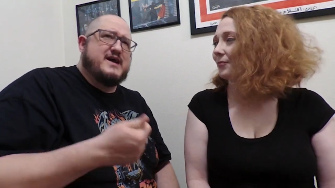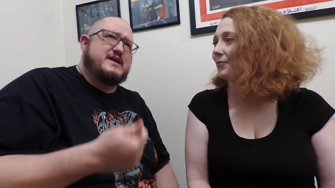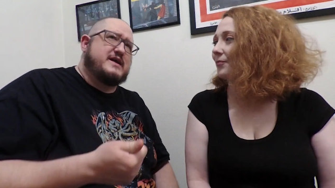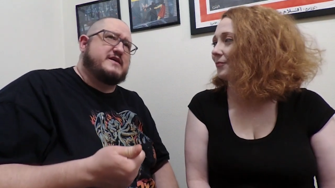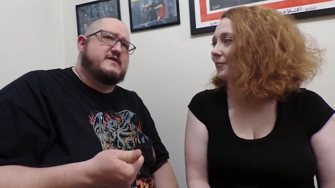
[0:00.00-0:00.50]

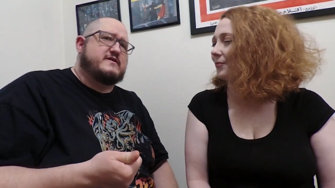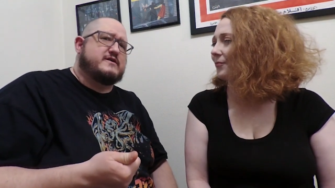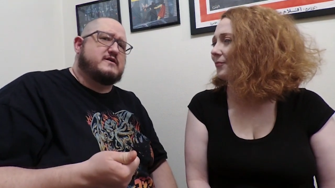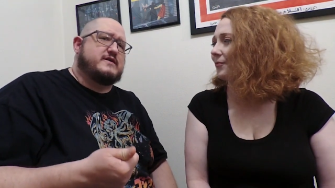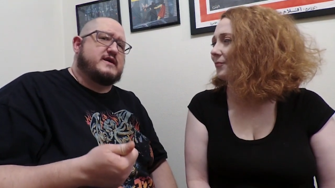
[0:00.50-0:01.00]
Speaker 1: not
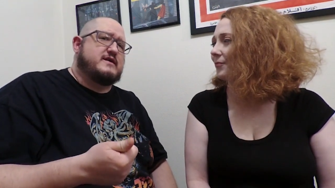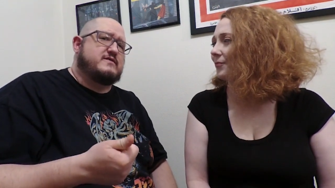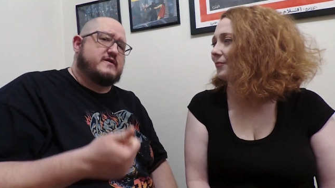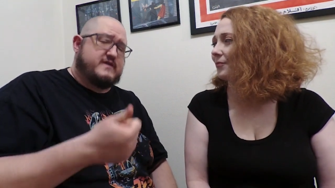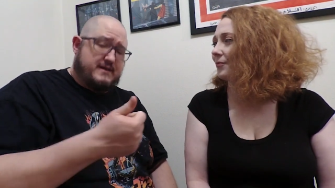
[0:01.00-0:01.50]
necessarily
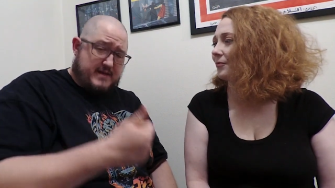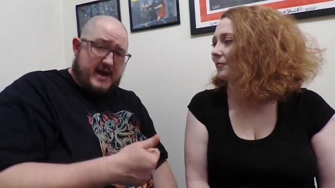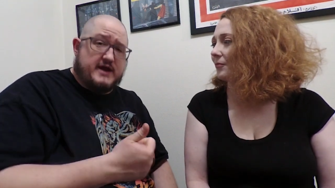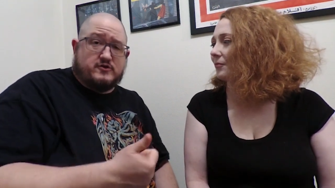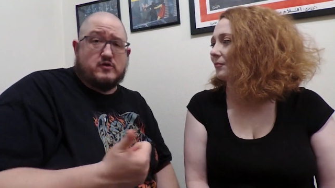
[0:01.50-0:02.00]
the same
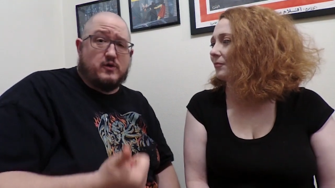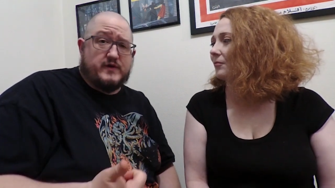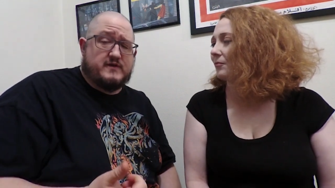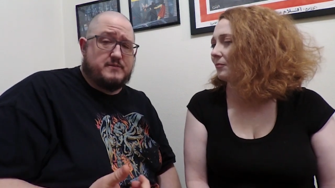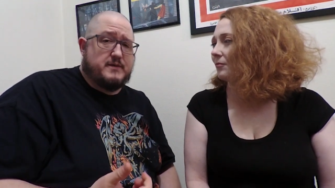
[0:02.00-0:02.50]
actor
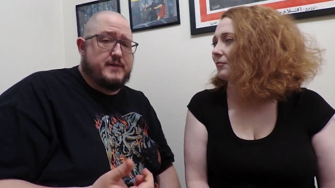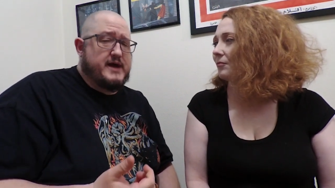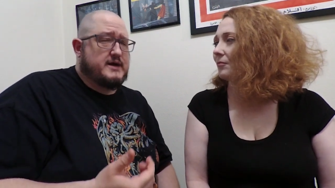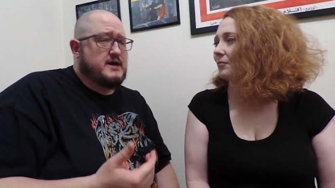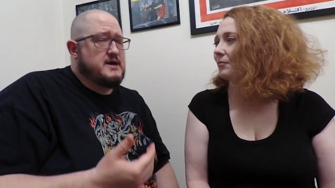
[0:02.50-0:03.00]
always coming
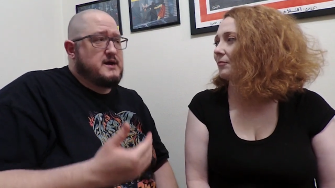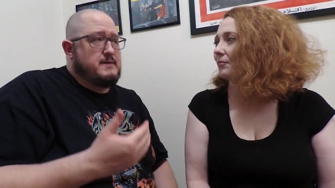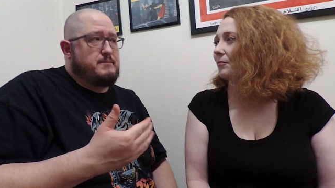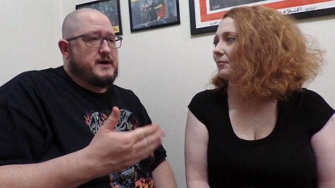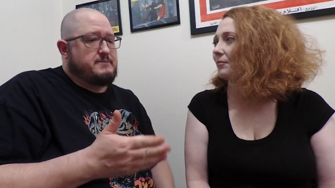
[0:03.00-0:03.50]
back,
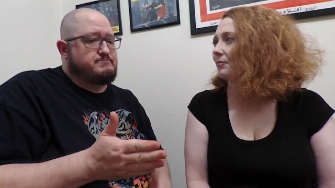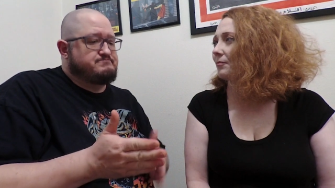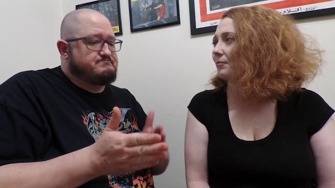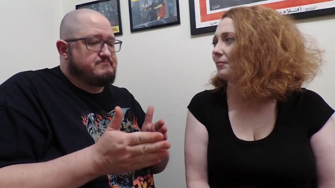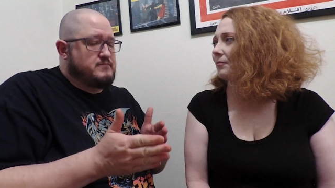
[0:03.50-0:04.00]
but
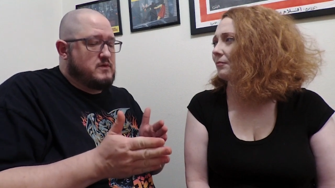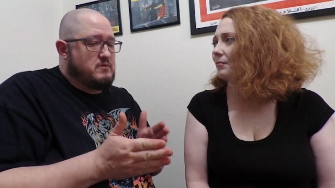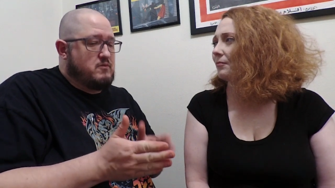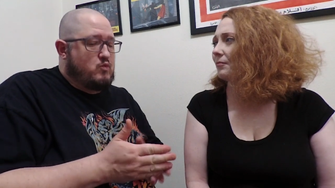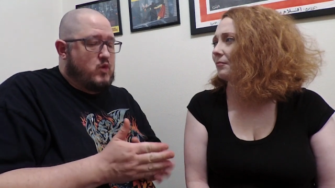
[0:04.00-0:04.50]

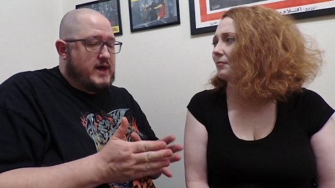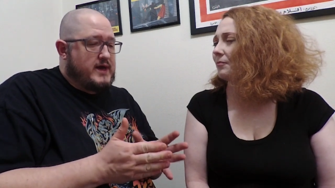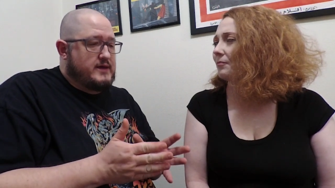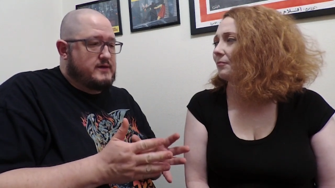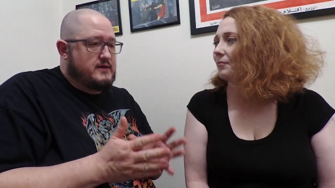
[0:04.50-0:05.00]

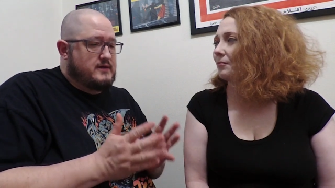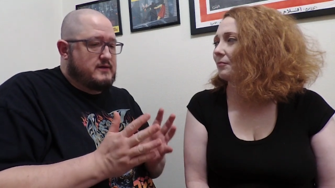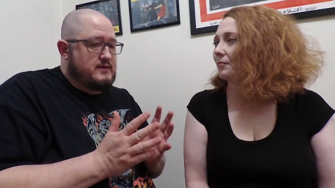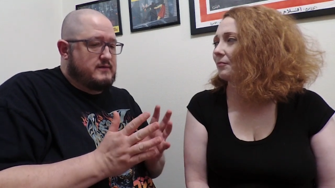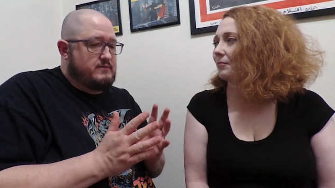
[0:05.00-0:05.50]
when
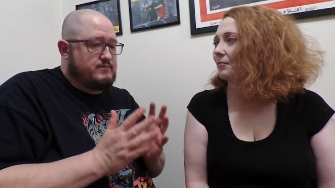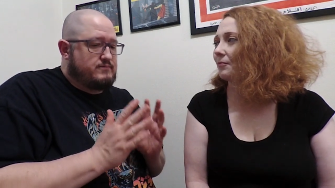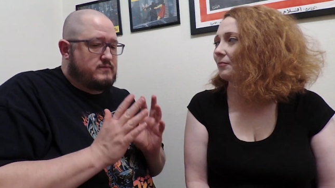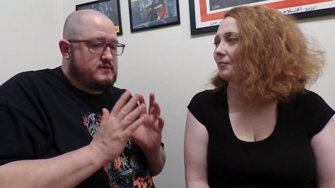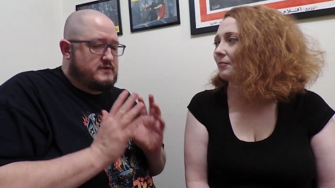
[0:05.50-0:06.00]

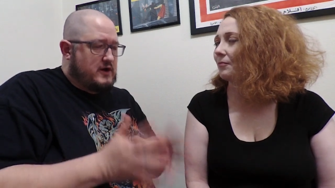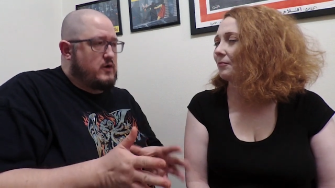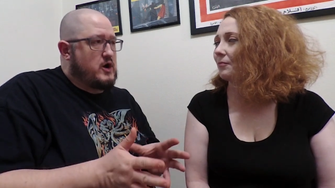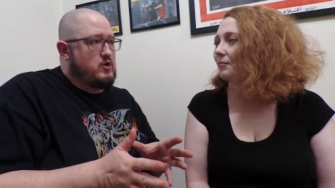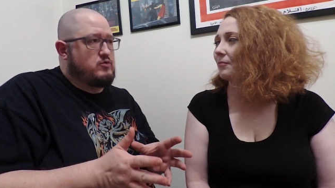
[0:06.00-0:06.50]

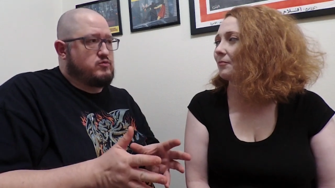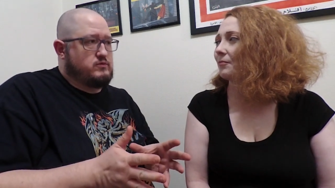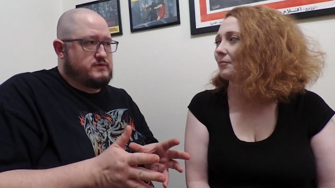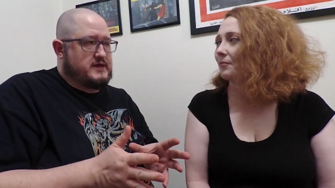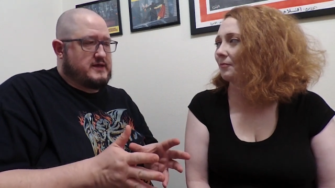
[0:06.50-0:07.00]

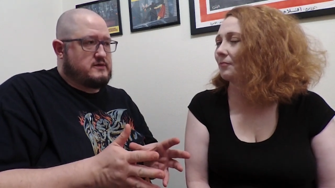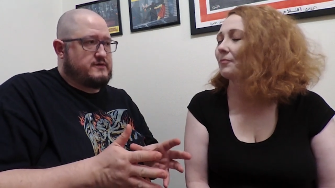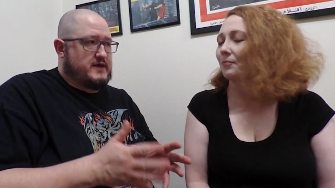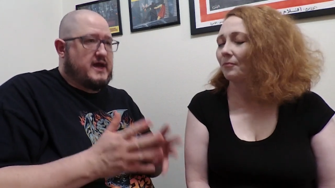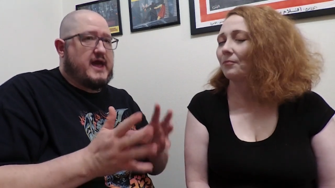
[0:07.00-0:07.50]
Toho did
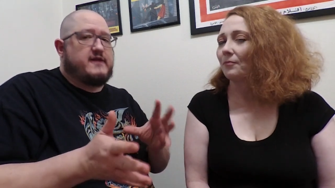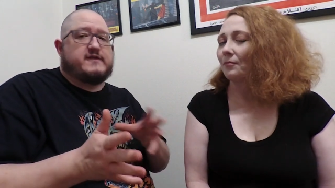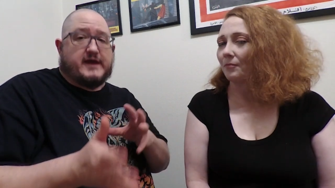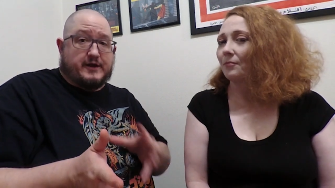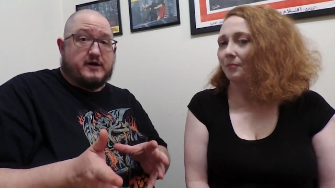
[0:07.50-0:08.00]
the
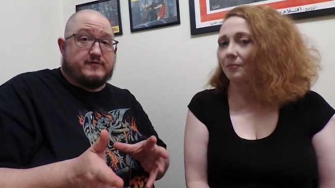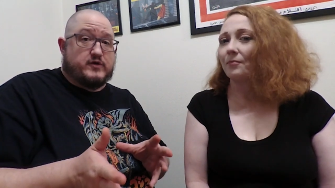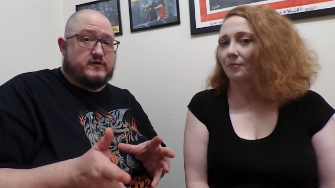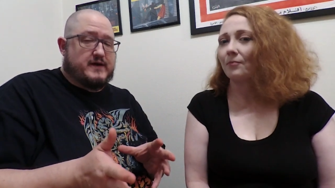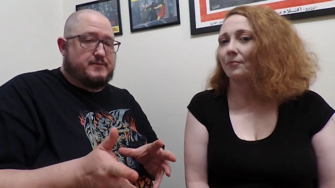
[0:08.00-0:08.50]
Heisei era,
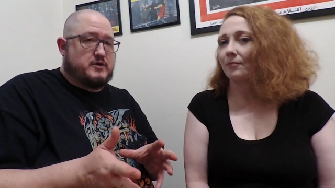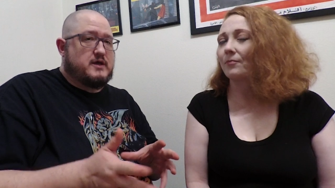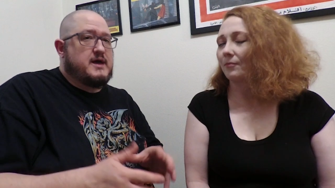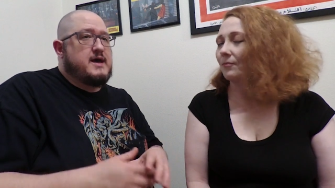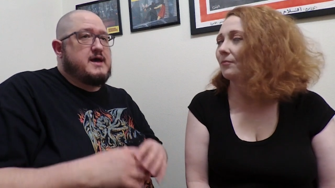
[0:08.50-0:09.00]
for example,
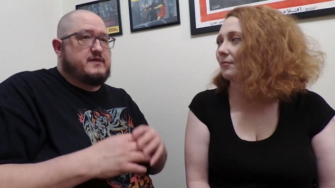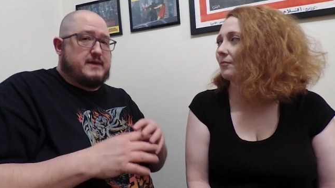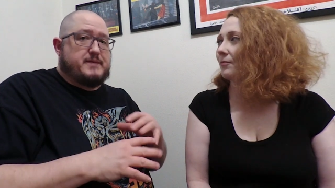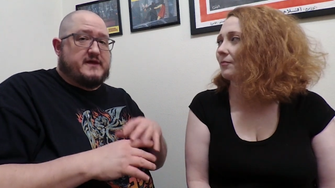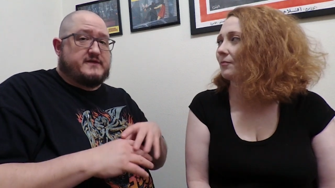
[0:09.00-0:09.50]
they
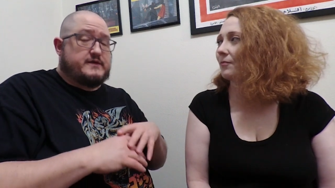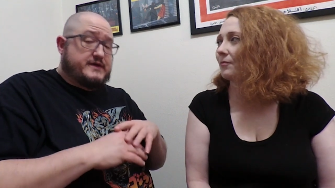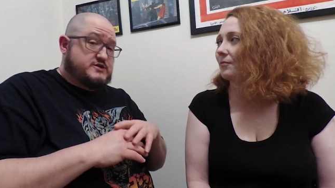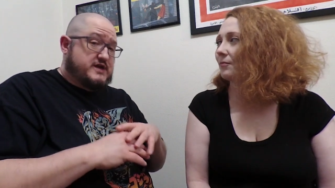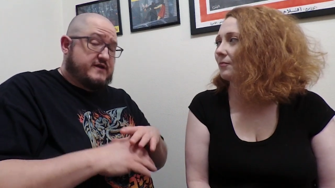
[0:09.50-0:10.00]
basically
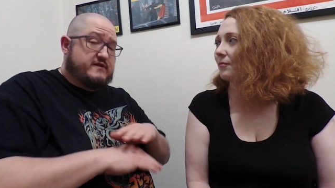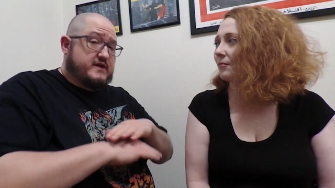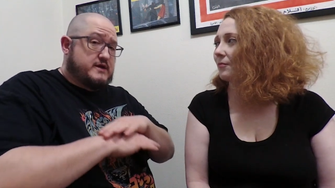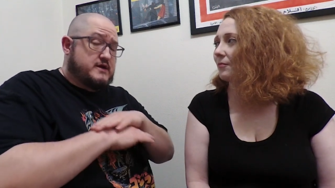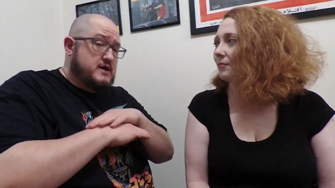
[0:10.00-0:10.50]

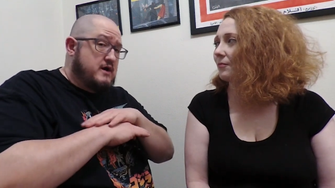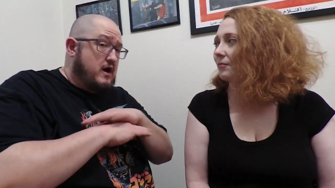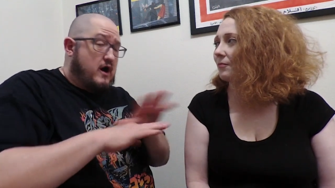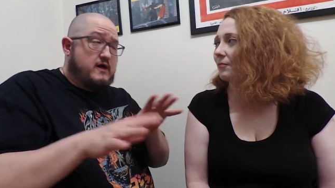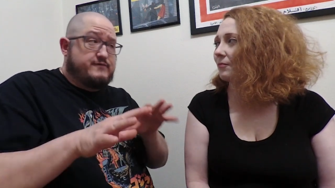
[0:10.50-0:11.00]
jettisoned
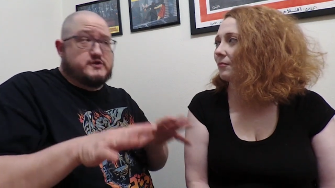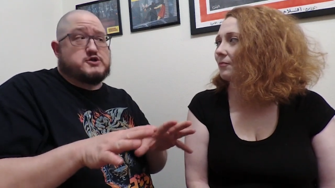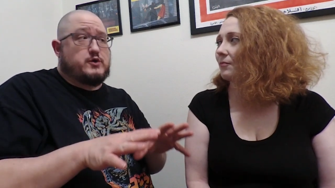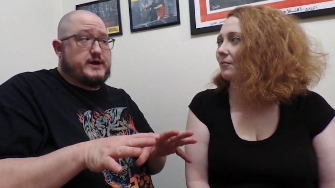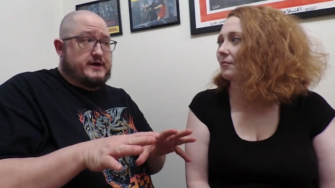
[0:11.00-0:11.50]
all the
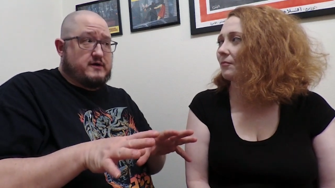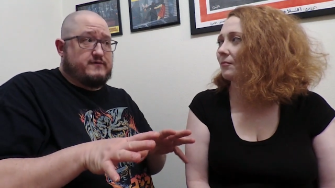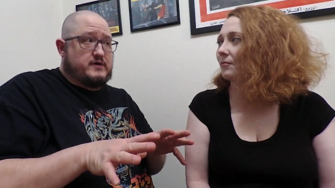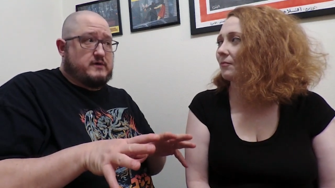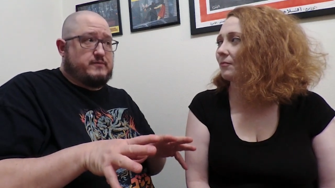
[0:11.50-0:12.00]
Showa era
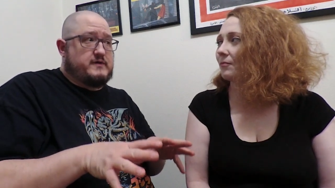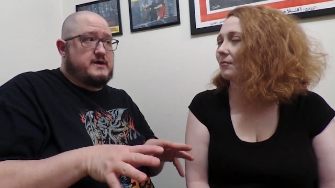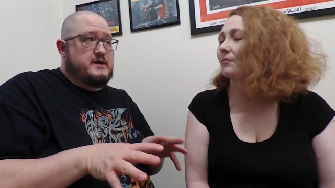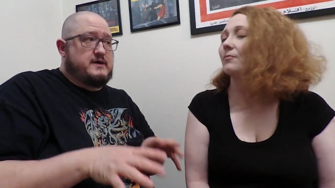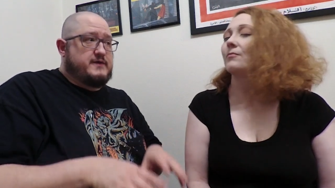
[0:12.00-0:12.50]
films.
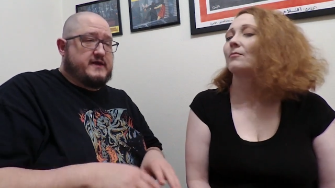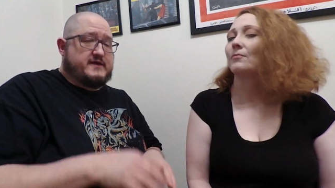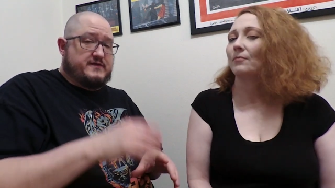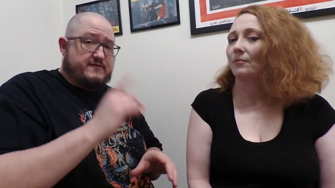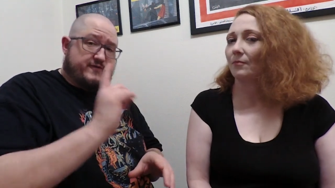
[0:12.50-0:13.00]
Mm. They
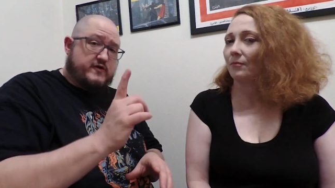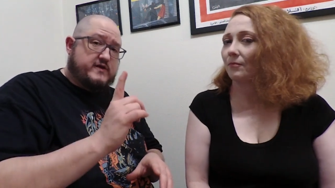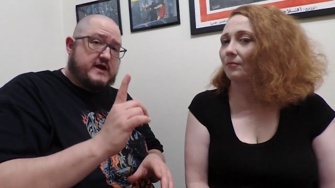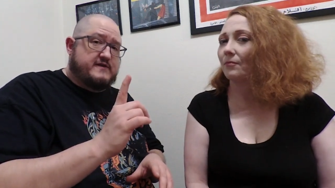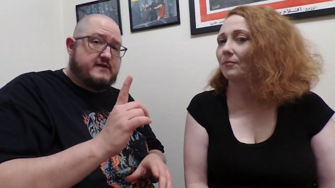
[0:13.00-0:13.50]
said the first
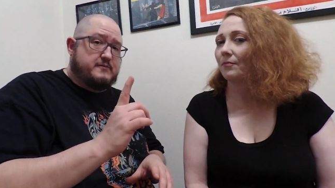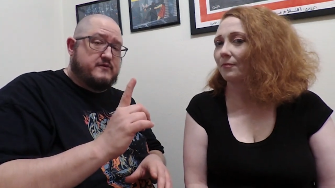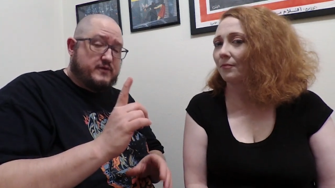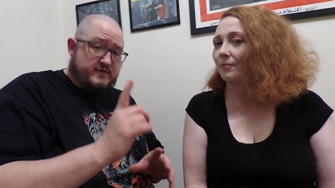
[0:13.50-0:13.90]
Godzilla movie